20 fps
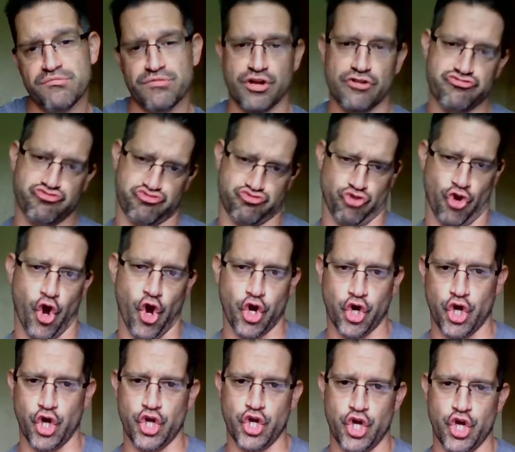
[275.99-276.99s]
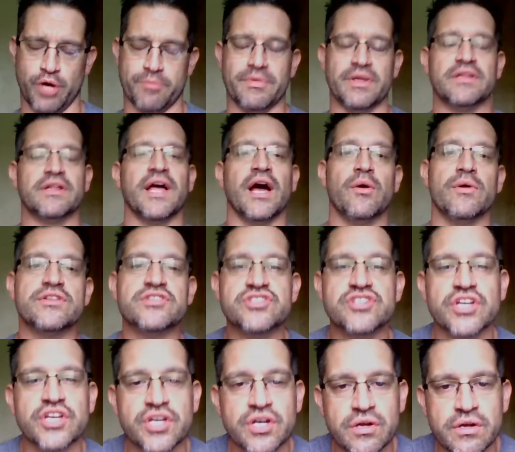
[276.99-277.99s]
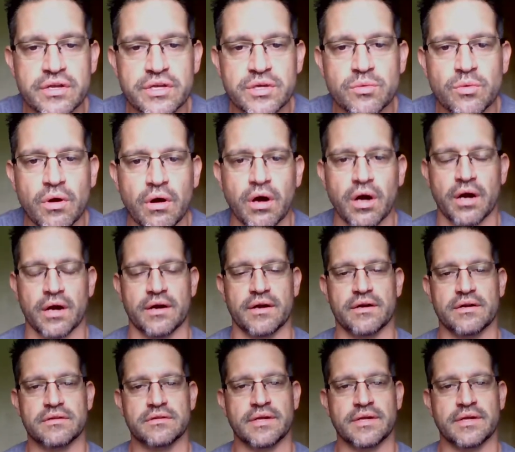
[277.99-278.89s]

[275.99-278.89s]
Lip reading: Look how strong I am. Look how insecure you are.